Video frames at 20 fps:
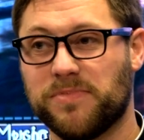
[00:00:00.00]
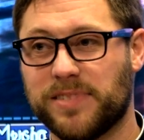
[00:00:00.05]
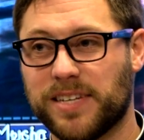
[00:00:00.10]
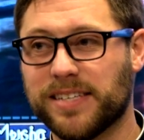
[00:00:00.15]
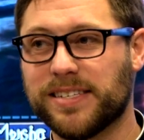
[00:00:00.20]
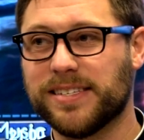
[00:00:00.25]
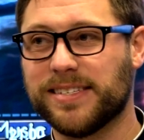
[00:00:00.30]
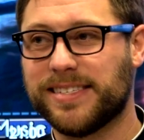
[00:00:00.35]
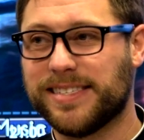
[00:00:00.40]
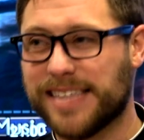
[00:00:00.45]

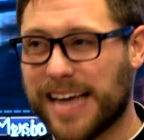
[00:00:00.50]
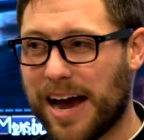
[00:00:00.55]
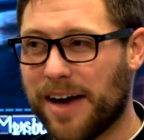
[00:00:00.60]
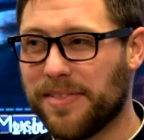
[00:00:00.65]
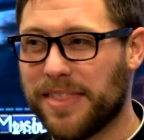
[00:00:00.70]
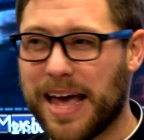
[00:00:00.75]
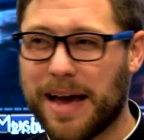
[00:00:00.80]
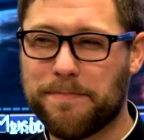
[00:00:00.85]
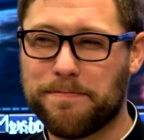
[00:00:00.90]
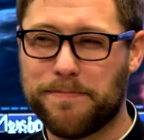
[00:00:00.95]
doesn't
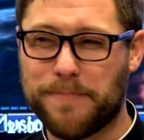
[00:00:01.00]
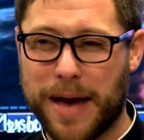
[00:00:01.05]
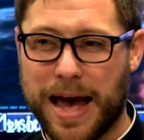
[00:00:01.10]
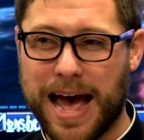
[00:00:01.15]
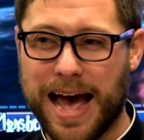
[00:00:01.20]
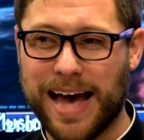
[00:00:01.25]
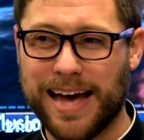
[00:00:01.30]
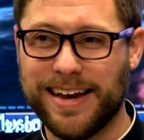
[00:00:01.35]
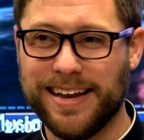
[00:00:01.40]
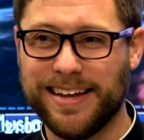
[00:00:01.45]
sound that
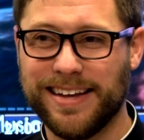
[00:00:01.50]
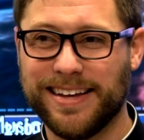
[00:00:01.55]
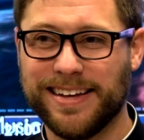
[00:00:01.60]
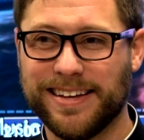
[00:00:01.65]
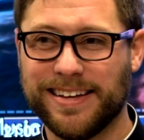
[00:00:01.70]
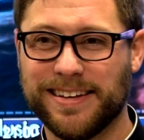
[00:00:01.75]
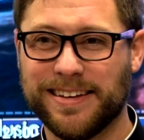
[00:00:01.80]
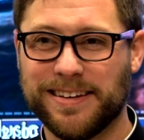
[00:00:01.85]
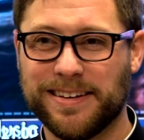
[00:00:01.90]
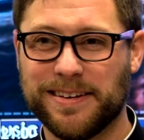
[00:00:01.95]
bad.
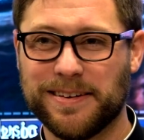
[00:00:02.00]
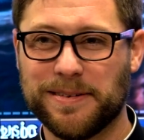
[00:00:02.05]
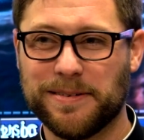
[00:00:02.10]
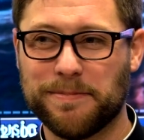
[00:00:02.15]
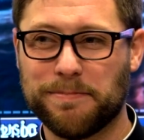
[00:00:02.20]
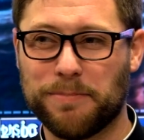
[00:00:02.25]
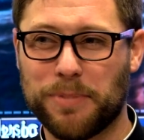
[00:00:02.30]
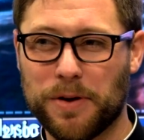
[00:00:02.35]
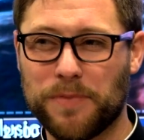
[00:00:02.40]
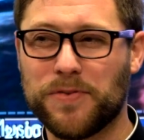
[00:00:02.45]

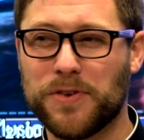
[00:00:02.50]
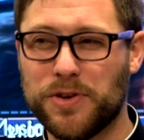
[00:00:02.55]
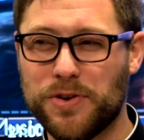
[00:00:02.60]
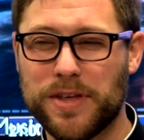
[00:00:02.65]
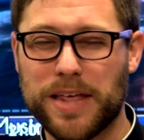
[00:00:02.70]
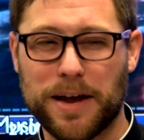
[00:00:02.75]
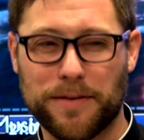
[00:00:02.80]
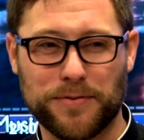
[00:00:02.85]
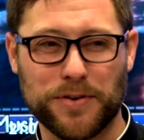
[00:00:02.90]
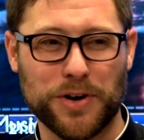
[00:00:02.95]
But if you
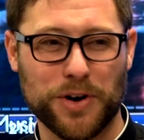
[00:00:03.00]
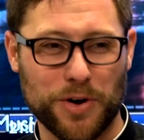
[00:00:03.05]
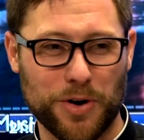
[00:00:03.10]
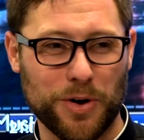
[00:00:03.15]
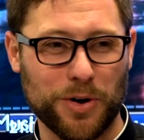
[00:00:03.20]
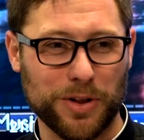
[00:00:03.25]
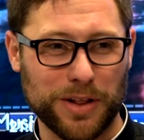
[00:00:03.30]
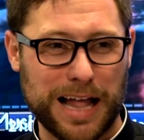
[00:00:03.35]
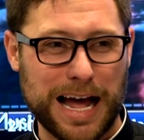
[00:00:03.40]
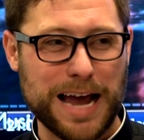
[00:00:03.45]
do that for your
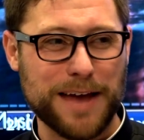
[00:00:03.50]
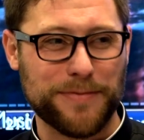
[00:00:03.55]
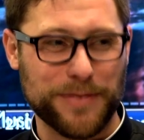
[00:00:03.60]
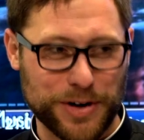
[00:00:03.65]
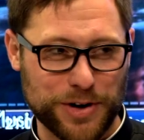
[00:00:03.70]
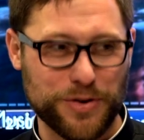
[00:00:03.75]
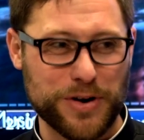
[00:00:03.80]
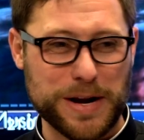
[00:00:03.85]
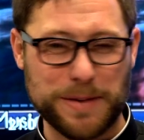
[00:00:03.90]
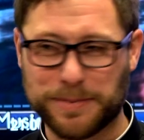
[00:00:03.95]
whole life,
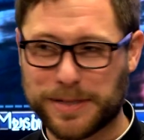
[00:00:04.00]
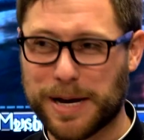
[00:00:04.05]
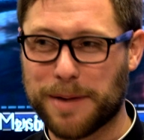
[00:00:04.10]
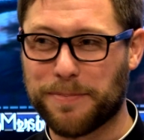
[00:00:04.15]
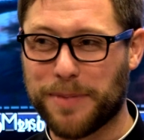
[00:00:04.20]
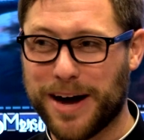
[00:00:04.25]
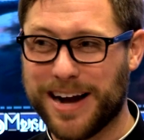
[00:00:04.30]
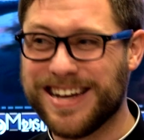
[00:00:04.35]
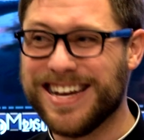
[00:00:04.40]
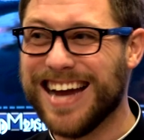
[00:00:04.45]
it creeps
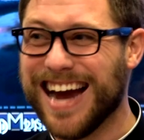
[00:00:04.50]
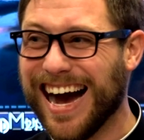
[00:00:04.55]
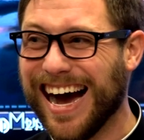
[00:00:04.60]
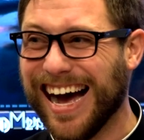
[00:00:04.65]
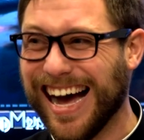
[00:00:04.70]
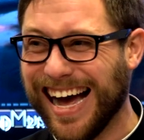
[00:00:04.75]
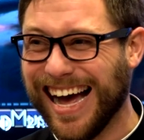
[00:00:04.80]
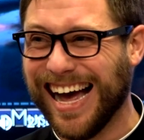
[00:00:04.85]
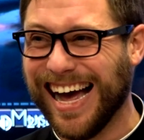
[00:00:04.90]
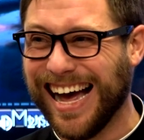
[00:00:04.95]
up on you,
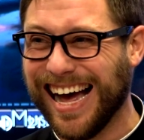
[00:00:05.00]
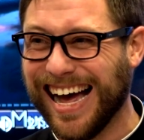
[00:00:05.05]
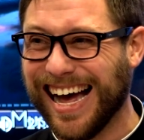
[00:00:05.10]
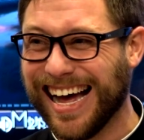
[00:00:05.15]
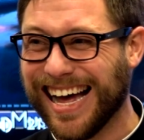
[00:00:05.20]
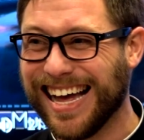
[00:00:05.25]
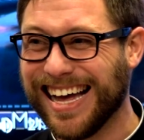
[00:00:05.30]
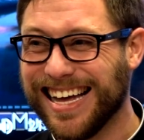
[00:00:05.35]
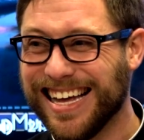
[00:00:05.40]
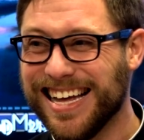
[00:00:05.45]

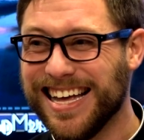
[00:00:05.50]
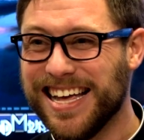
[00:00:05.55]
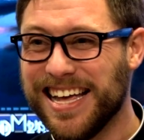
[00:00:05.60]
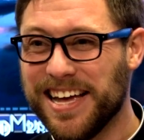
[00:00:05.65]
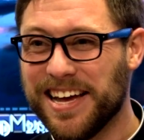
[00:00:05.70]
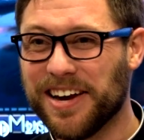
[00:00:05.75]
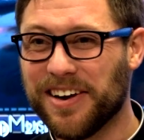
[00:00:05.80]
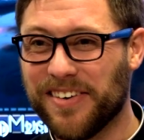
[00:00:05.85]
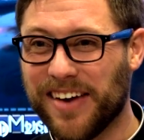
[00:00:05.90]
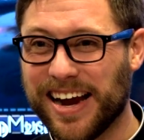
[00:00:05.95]

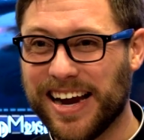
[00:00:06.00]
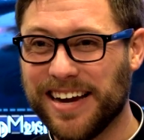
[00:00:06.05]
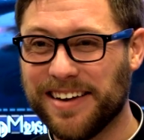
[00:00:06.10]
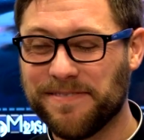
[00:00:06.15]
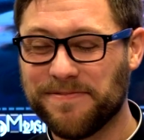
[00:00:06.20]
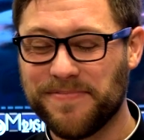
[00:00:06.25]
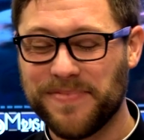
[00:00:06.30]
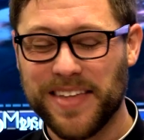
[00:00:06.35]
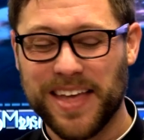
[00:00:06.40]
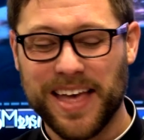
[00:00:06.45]

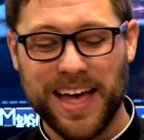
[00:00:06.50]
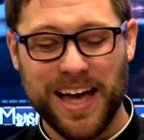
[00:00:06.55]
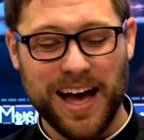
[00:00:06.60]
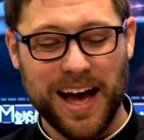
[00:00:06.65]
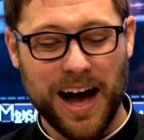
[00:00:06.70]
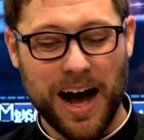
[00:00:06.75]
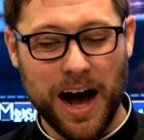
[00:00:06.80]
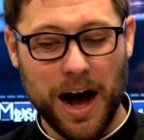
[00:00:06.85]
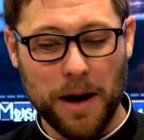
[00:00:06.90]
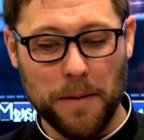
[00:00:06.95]
right?
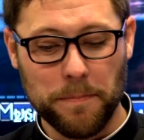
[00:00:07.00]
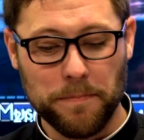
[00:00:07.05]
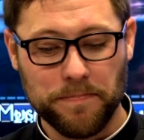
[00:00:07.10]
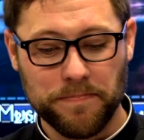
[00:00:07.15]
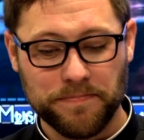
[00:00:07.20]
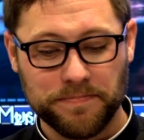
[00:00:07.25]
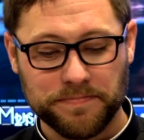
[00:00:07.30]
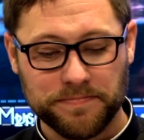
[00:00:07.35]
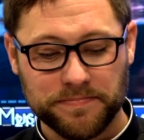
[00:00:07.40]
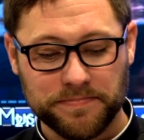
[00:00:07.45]

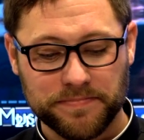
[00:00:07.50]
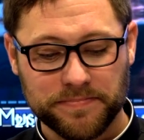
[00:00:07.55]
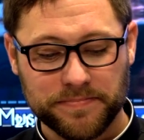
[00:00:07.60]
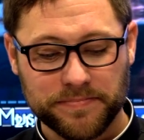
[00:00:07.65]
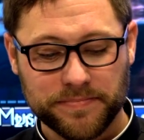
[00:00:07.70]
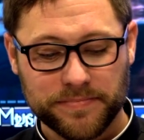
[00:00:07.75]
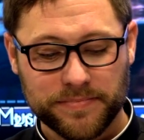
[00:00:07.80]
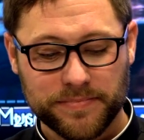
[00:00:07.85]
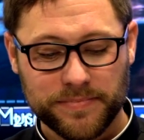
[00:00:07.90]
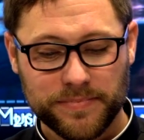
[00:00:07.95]
Um,
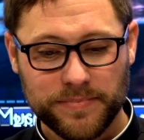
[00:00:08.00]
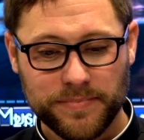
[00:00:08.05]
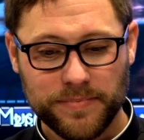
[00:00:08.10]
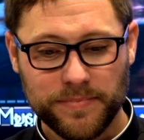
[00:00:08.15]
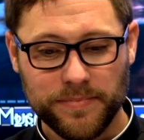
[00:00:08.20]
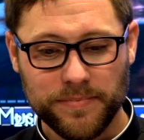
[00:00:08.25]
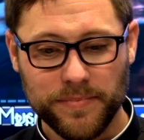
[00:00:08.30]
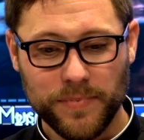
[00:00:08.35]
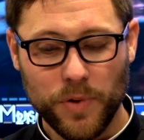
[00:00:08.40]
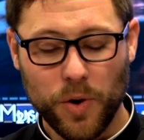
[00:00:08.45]

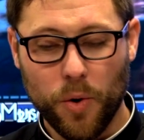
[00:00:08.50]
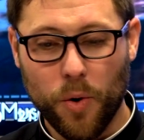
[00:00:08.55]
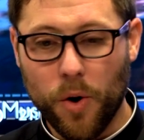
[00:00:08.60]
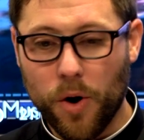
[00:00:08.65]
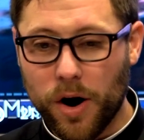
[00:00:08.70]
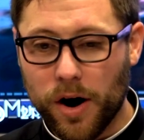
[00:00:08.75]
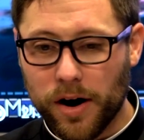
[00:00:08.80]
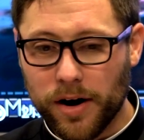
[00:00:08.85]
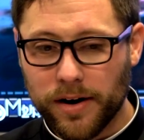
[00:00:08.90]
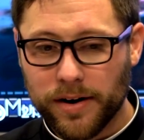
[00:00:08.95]

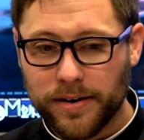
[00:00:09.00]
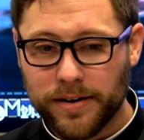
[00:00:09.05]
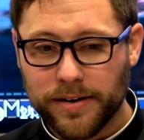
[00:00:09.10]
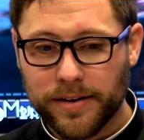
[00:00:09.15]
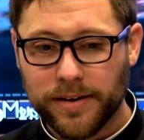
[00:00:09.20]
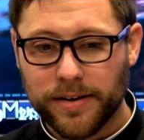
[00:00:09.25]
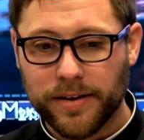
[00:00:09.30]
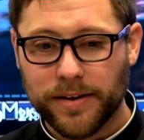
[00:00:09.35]
or